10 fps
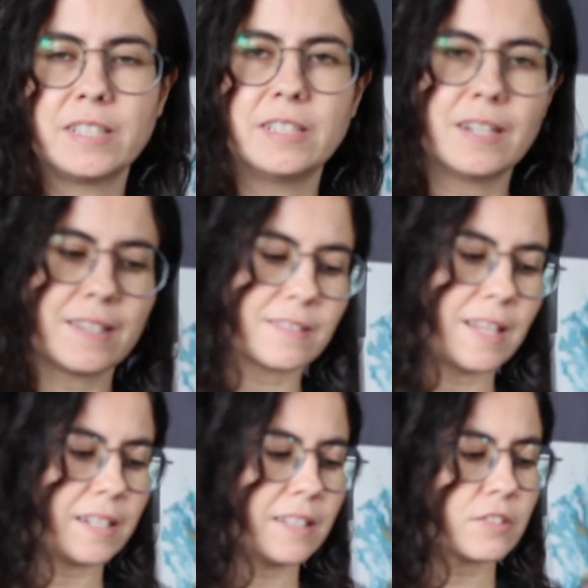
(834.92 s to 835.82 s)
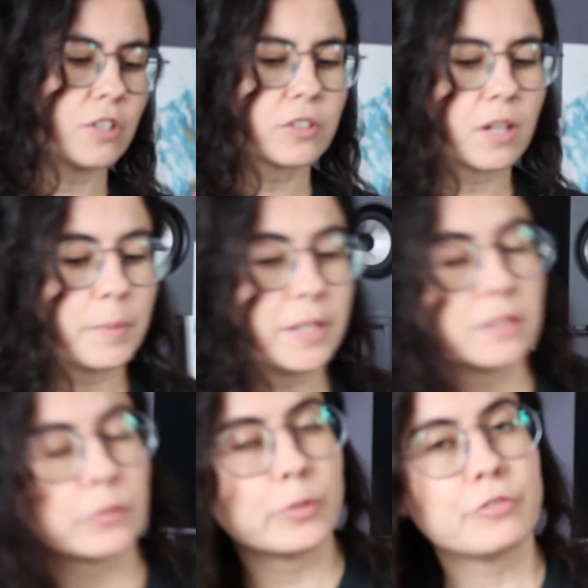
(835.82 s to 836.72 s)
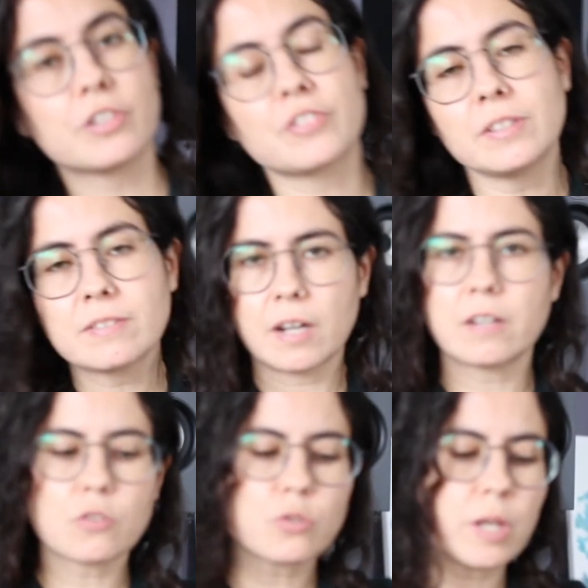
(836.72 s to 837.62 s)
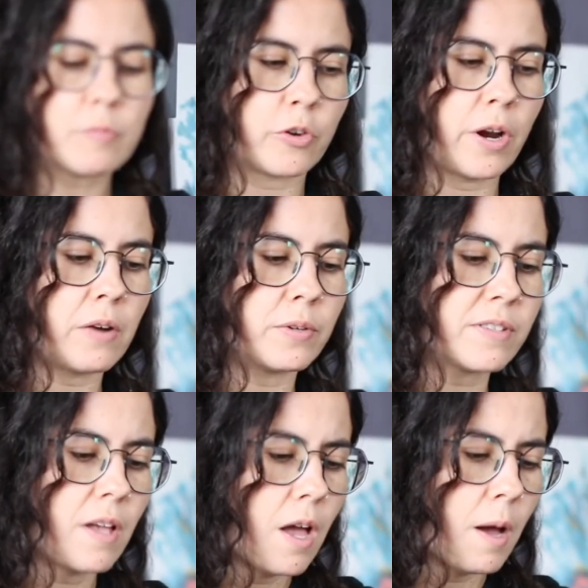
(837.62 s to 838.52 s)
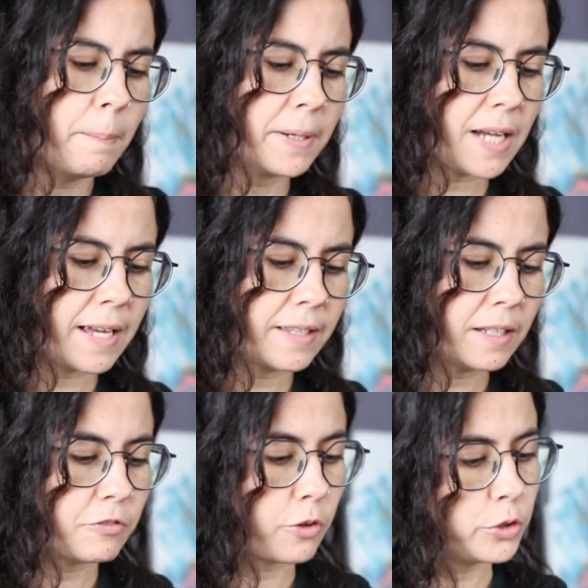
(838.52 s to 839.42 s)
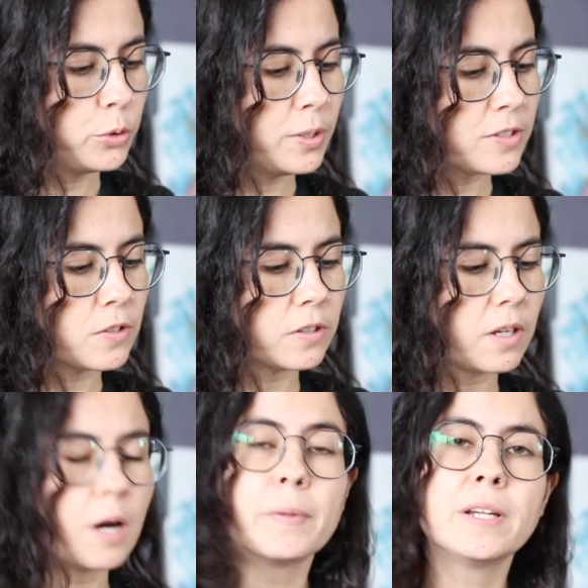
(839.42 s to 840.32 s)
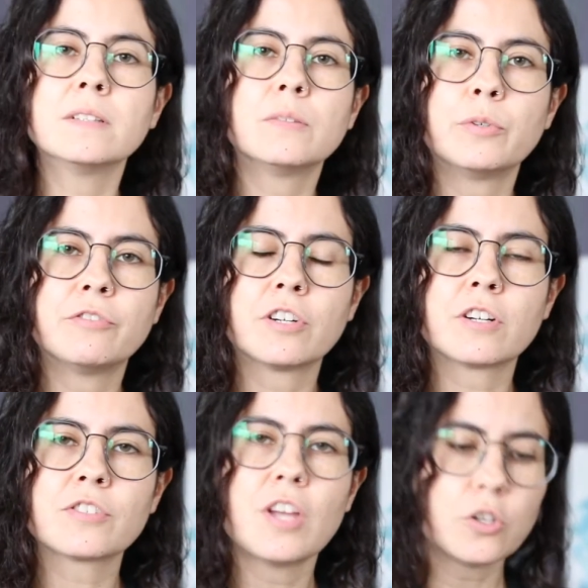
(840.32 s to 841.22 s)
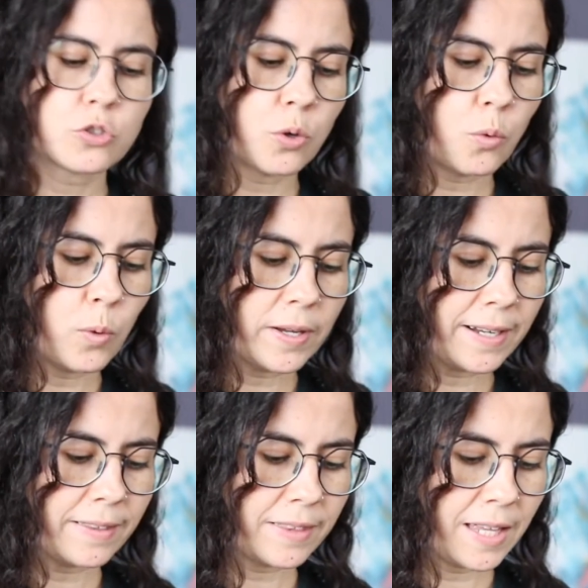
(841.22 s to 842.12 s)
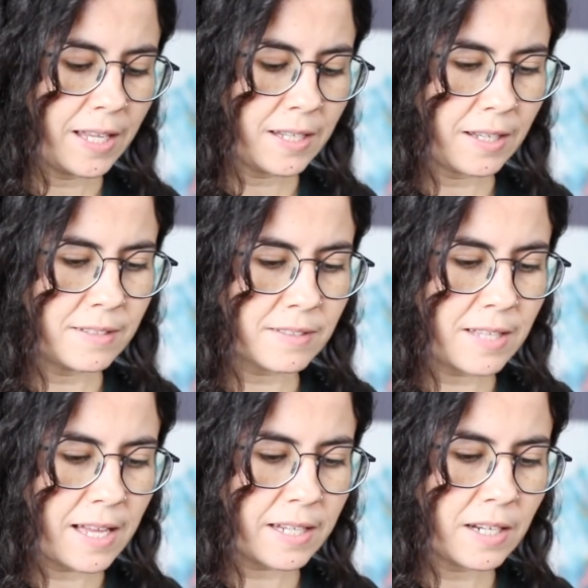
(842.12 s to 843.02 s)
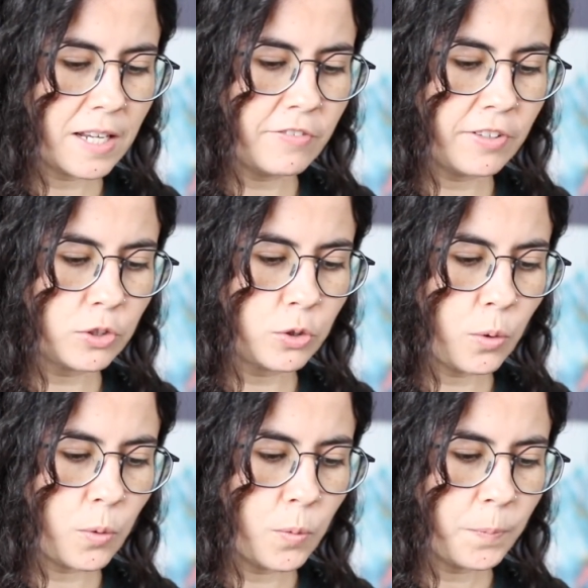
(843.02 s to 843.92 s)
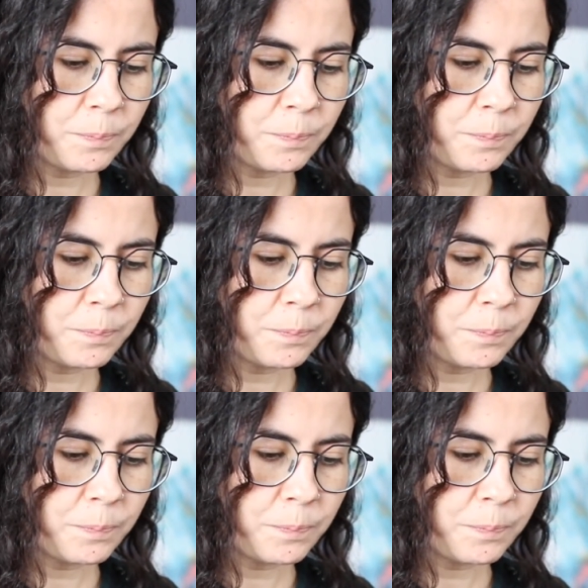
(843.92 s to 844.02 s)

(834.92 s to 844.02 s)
here is that it's not coming in the reverse. And this card also came for Aries. But I think for you, it's not coming in the reverse. So what I think is that even though